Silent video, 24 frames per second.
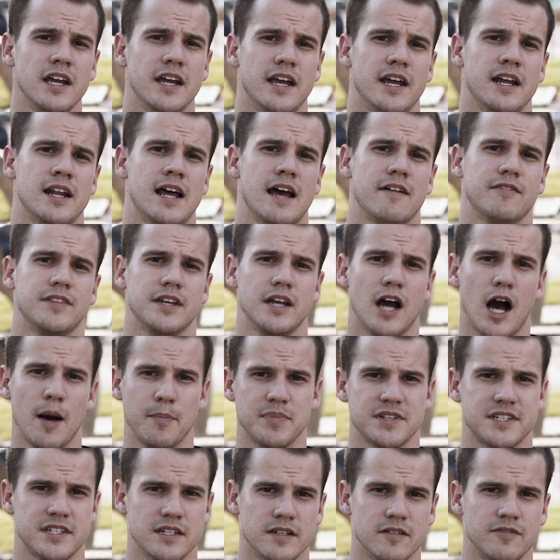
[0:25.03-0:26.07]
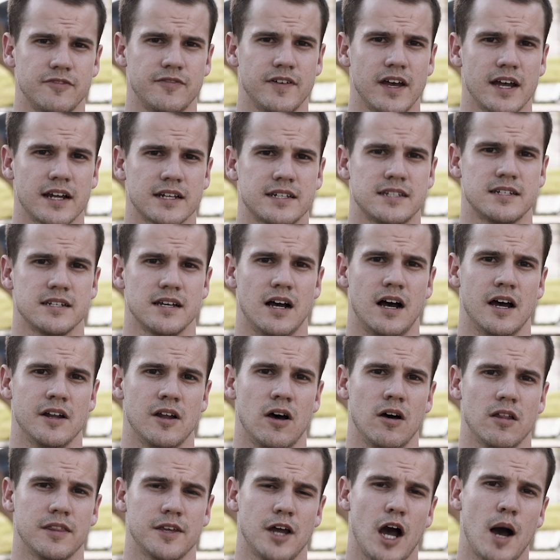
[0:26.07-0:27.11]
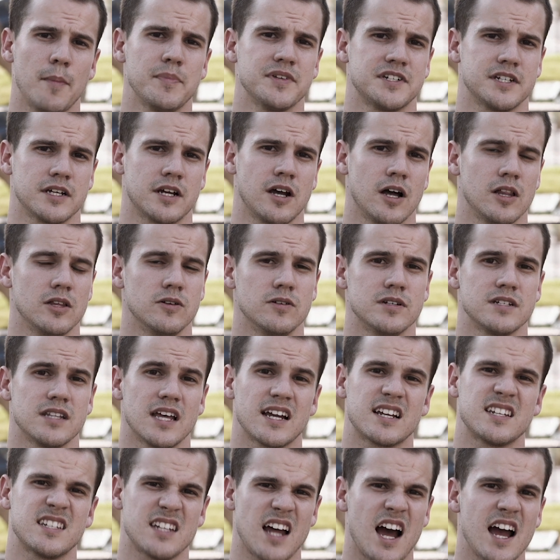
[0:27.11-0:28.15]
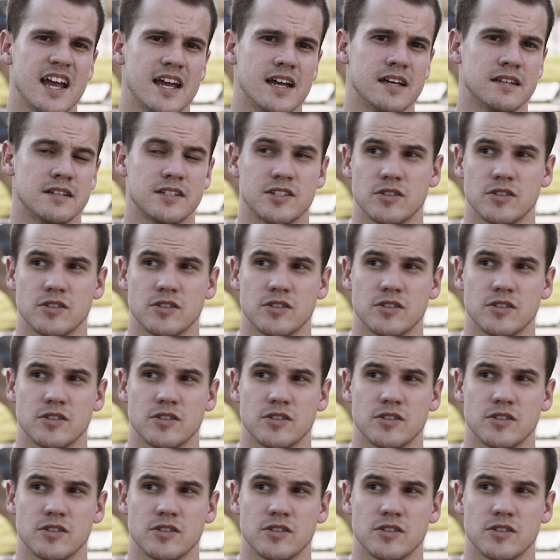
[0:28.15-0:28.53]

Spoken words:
and have the opposite effect on all the opposite colors like cyan.